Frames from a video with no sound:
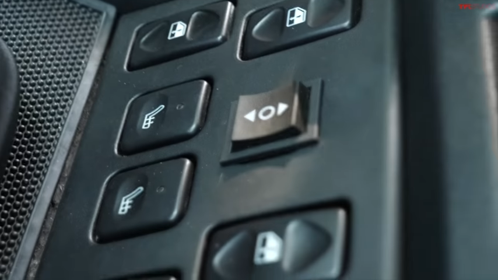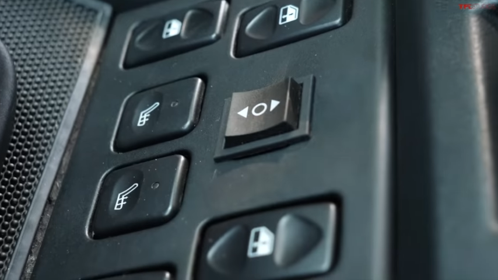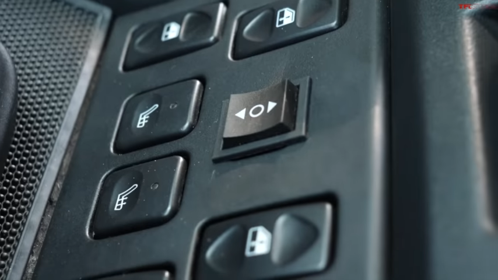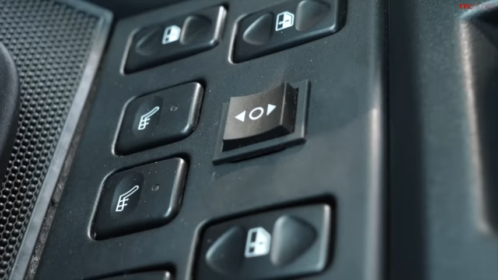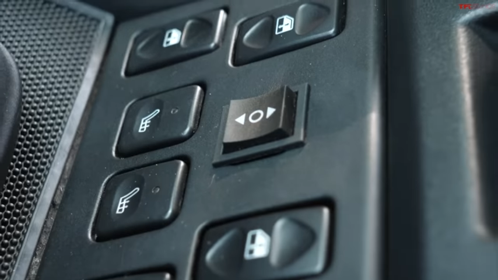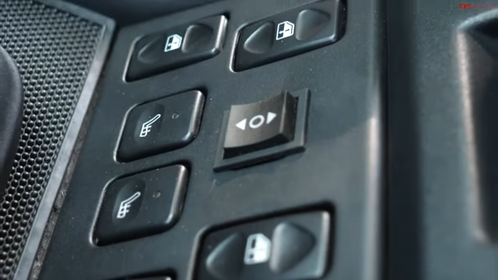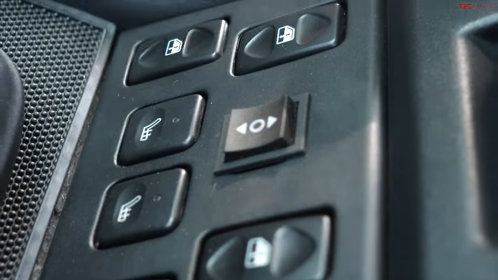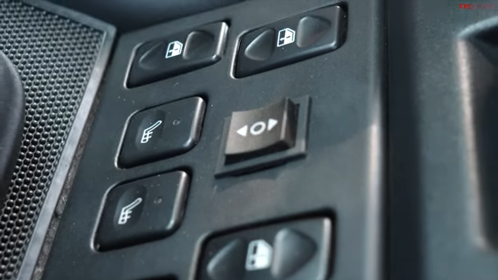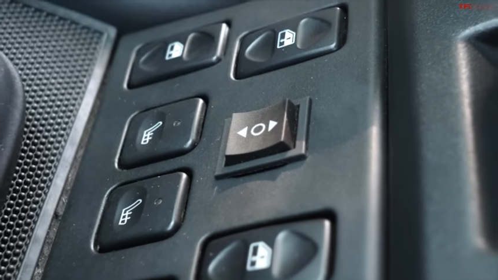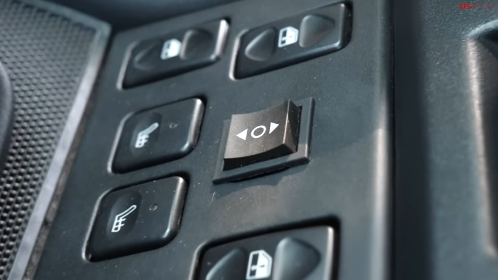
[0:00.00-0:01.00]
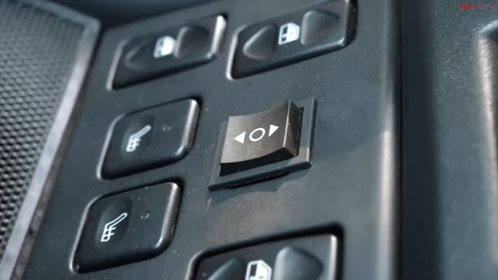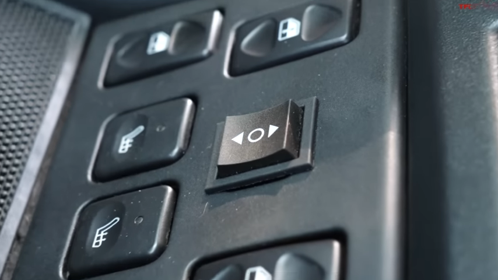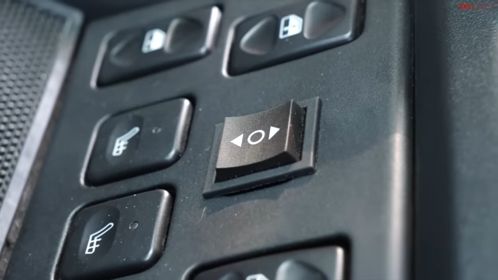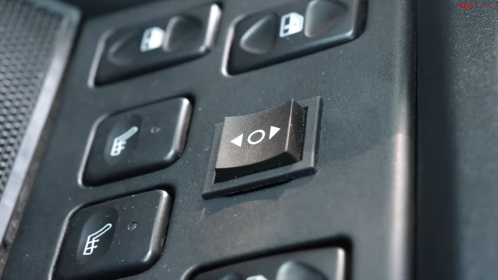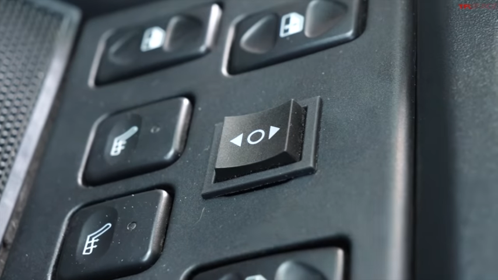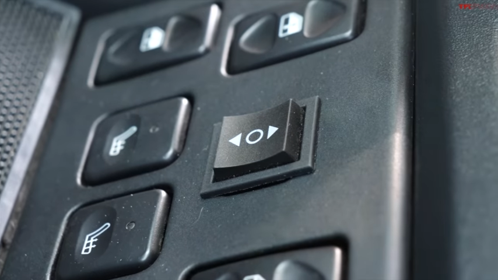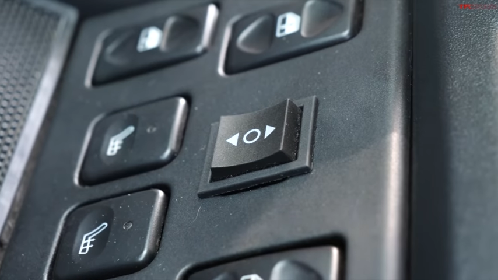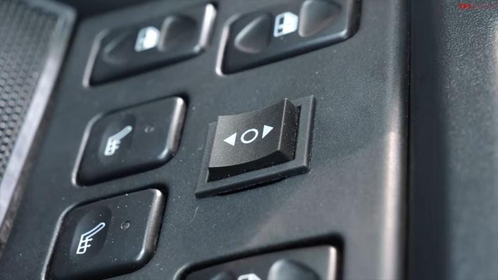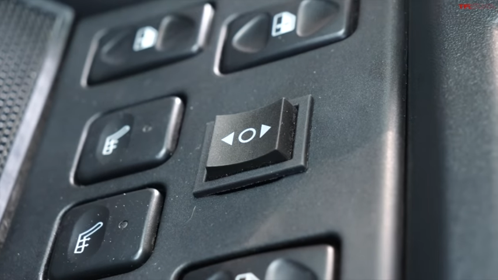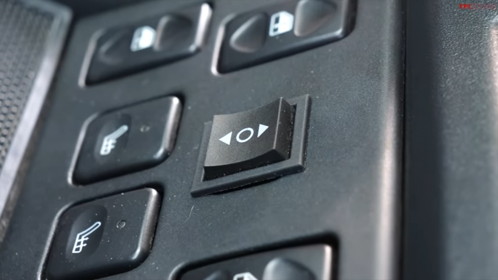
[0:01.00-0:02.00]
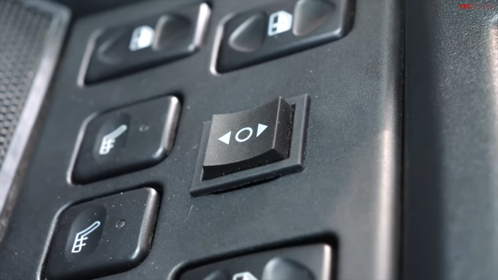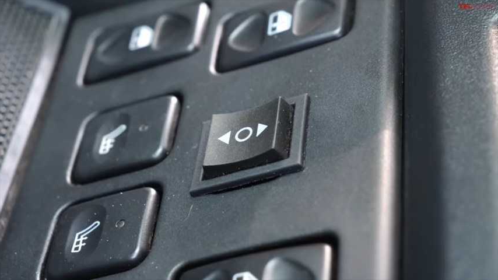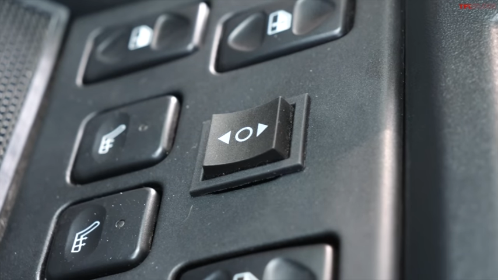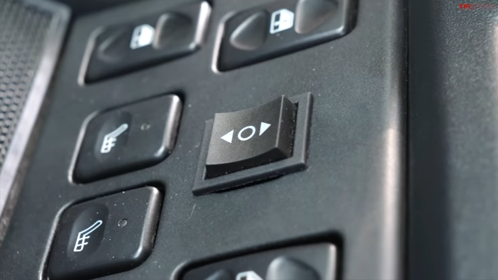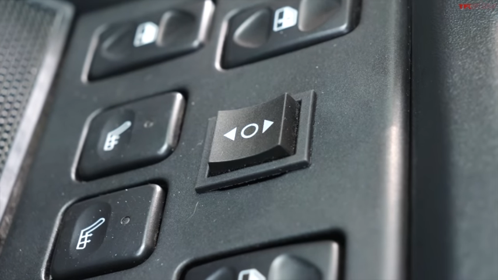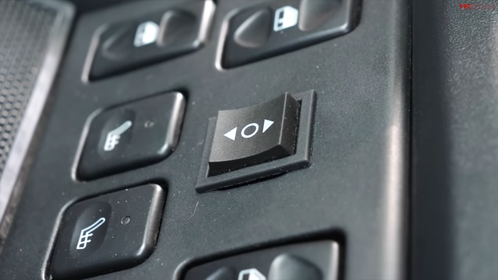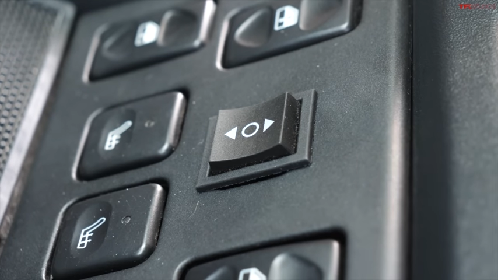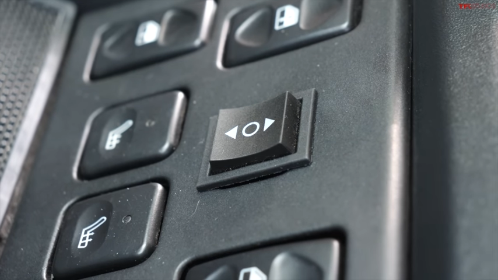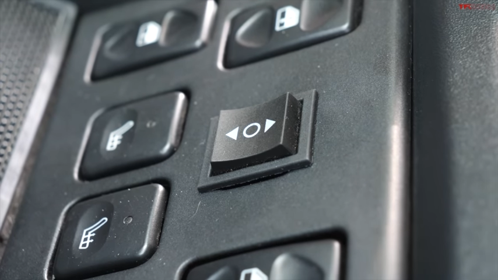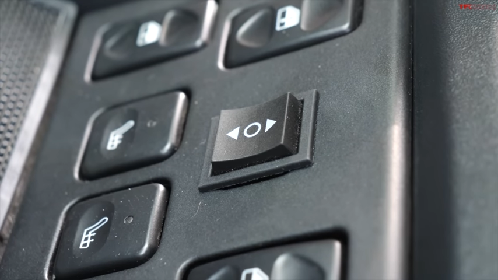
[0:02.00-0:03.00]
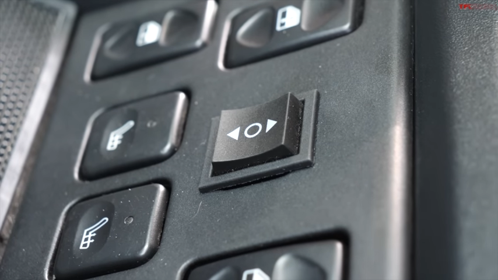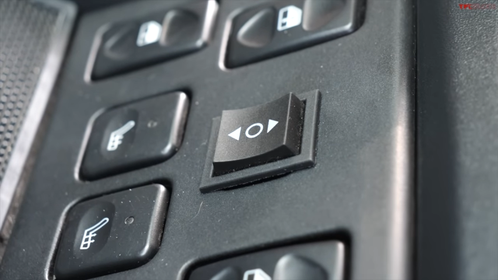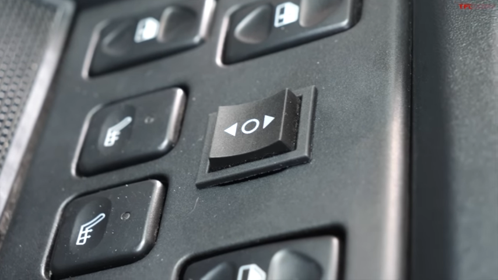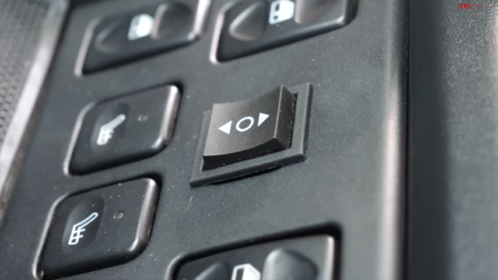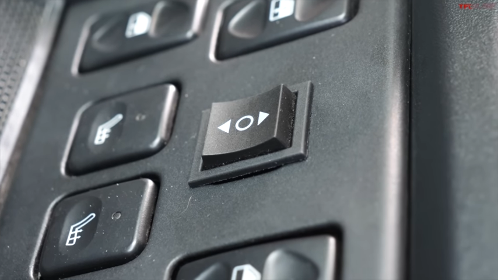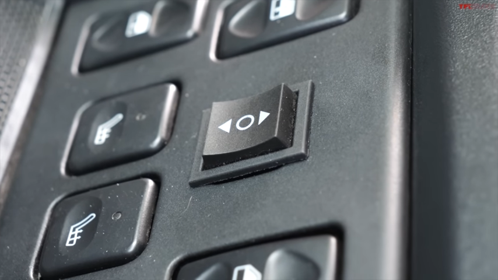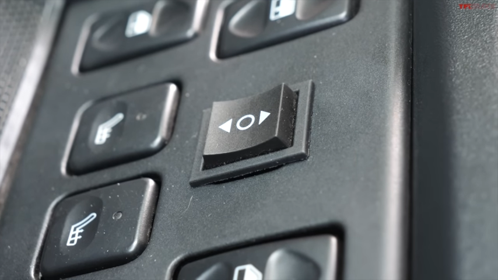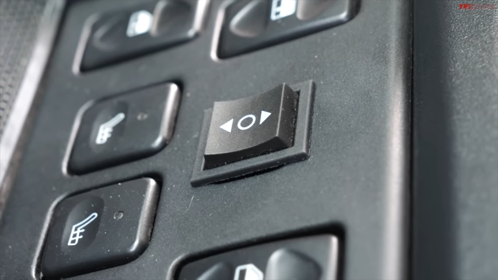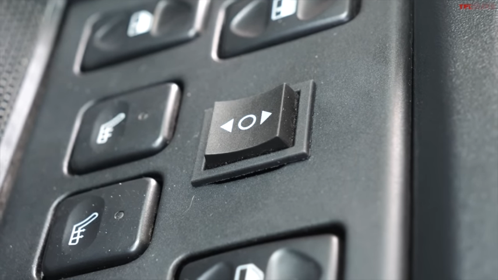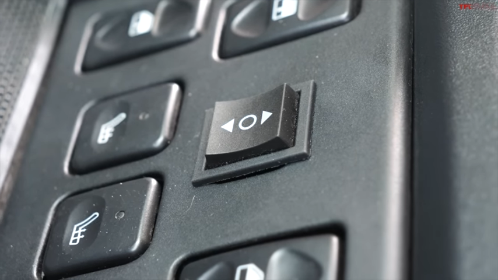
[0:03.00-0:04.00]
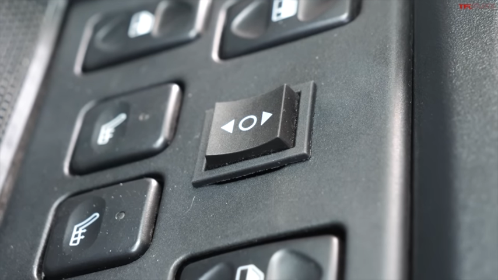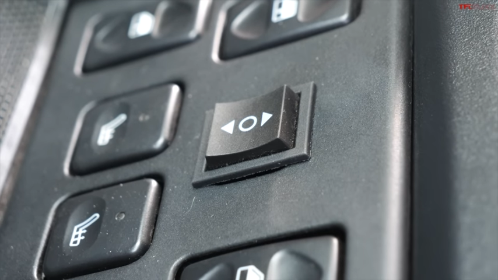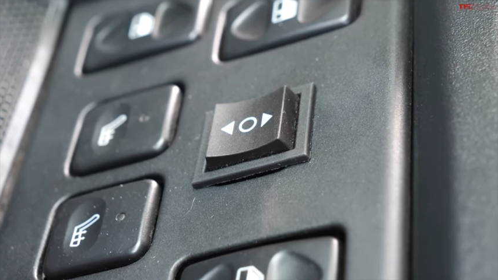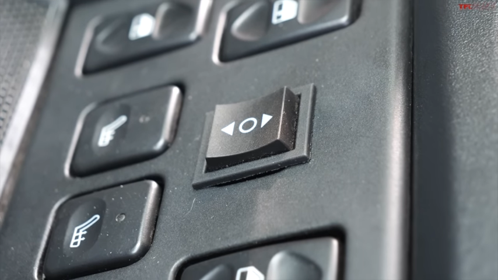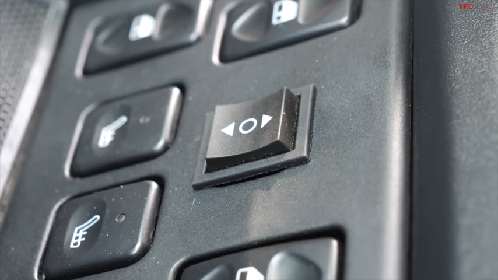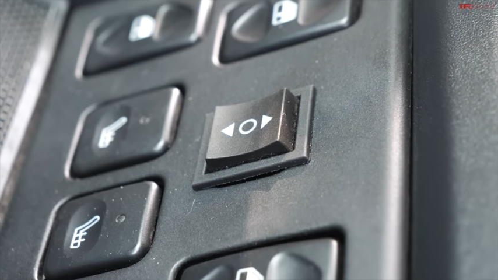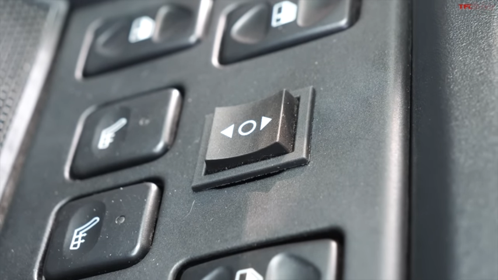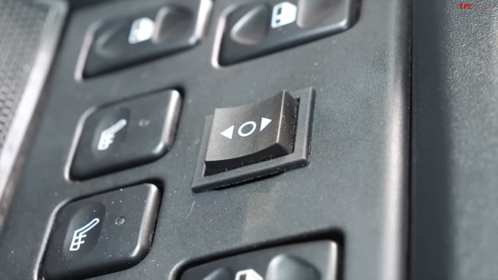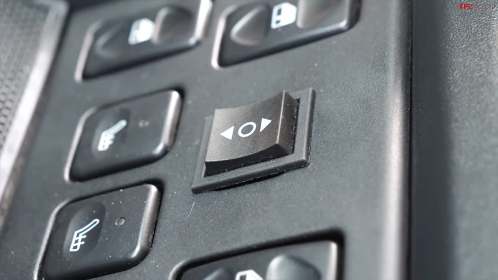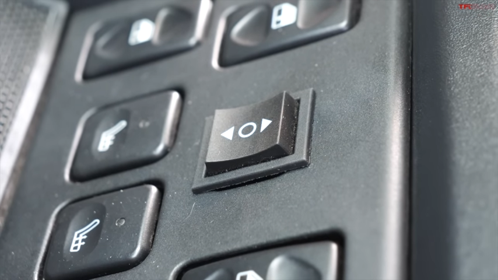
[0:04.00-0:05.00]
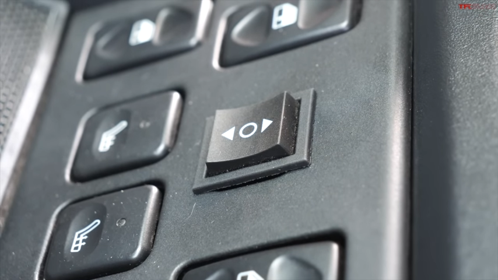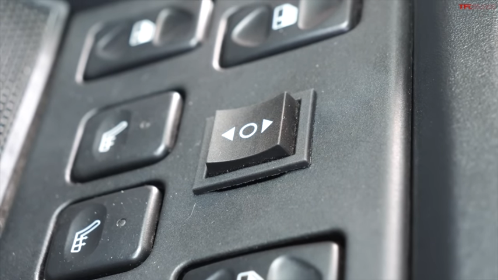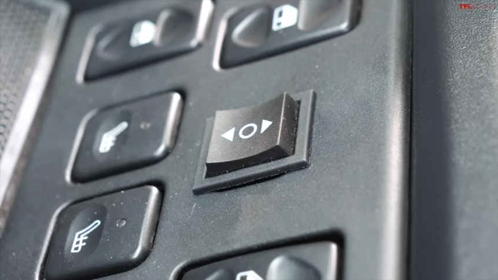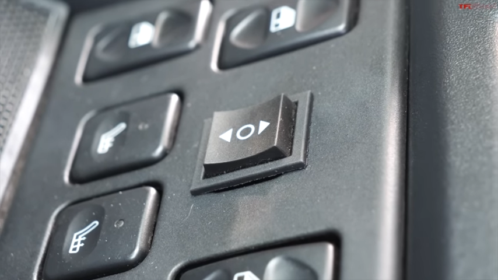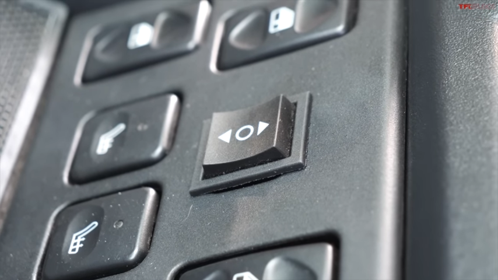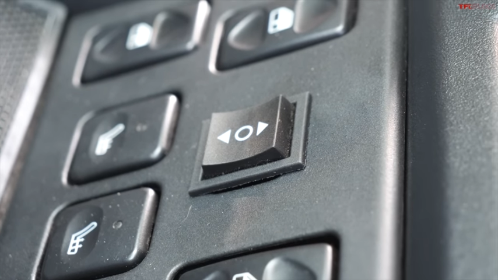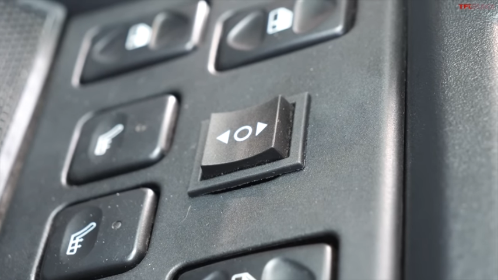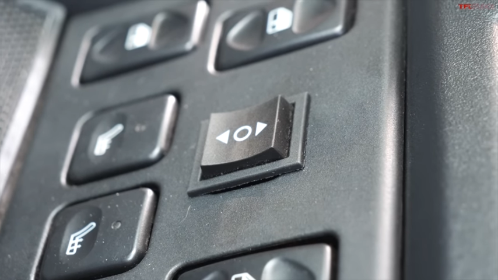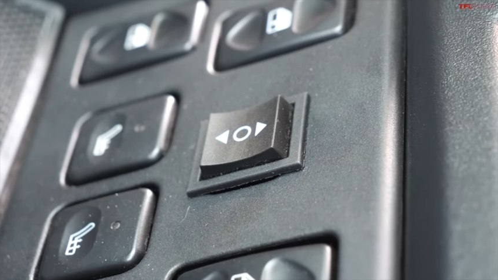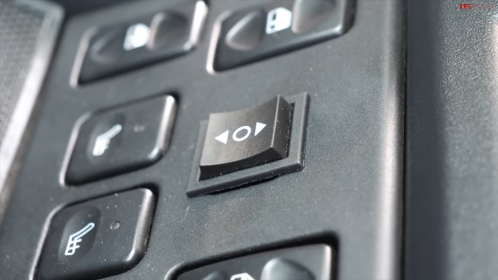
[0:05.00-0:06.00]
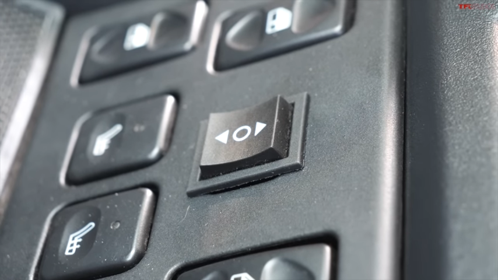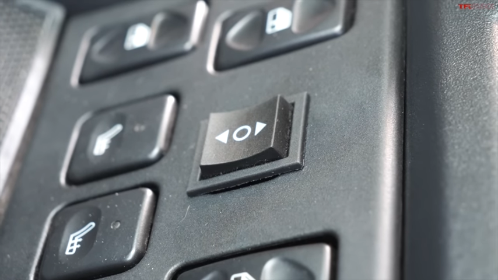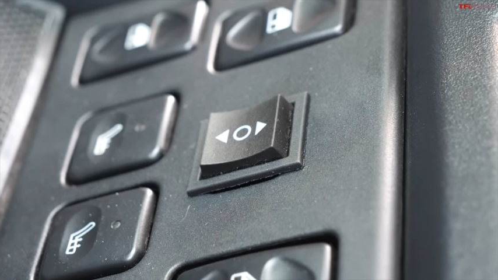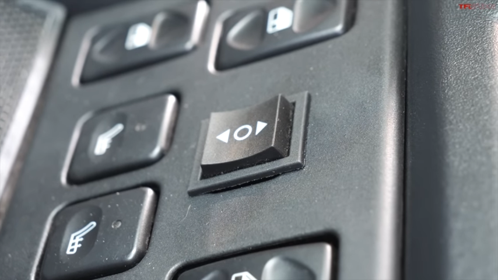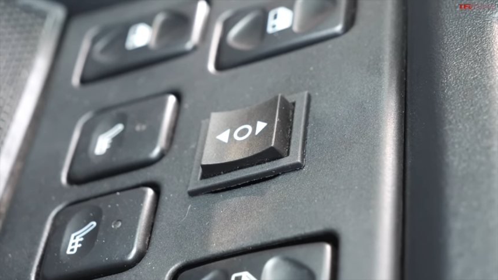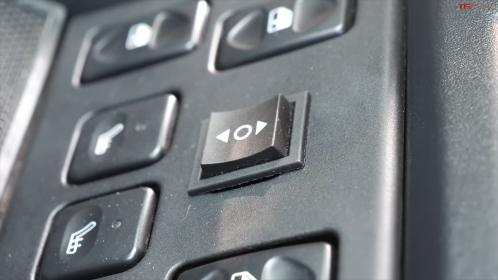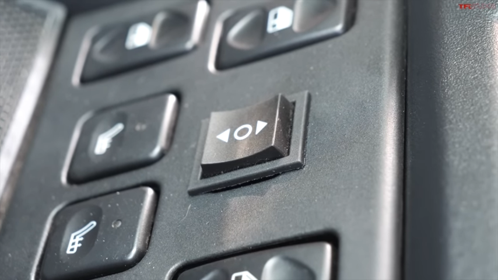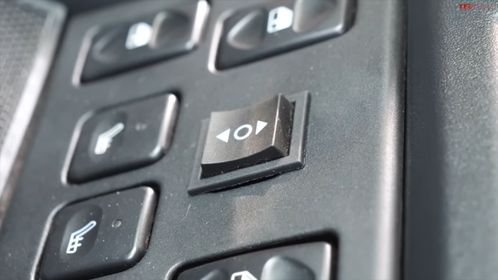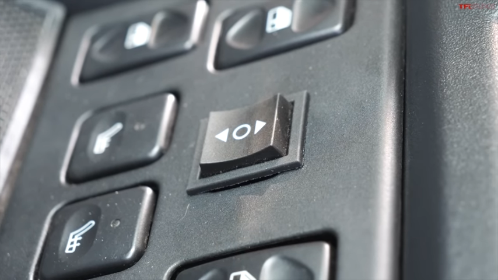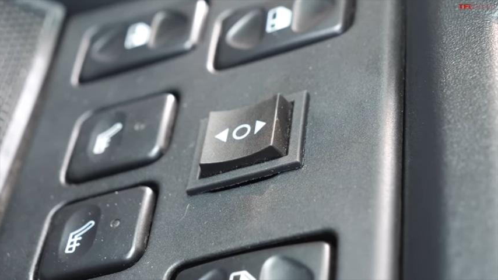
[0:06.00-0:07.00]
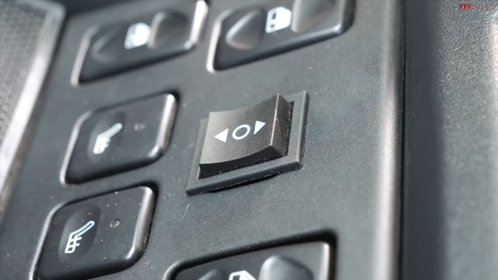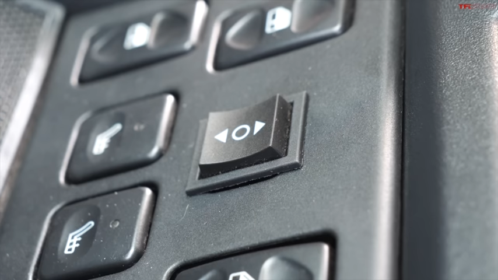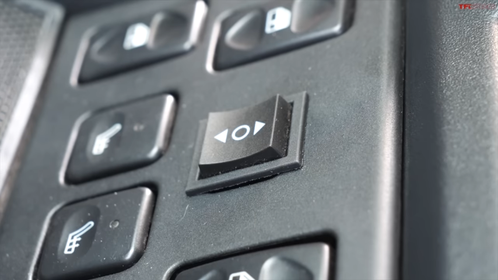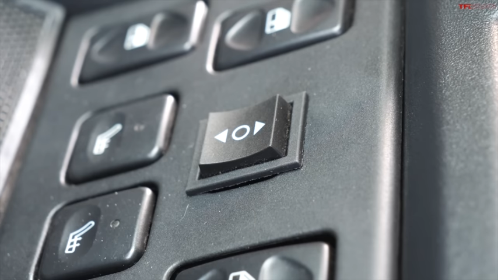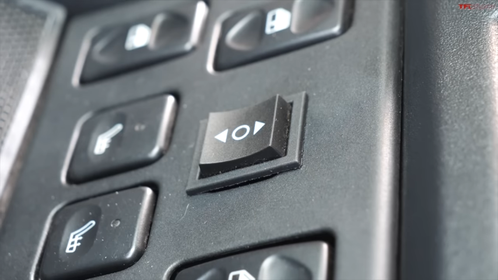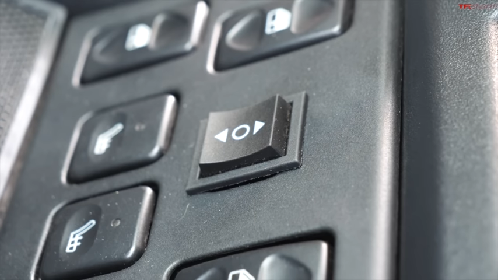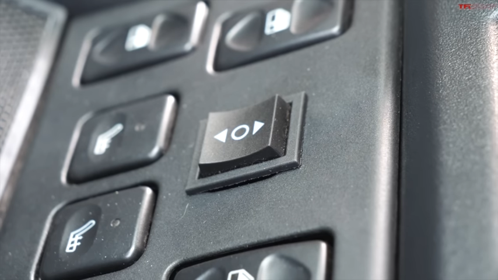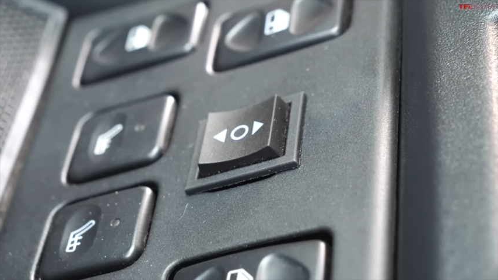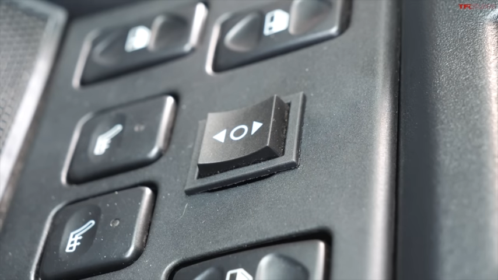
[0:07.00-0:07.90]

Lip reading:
[unreadable: no face in view]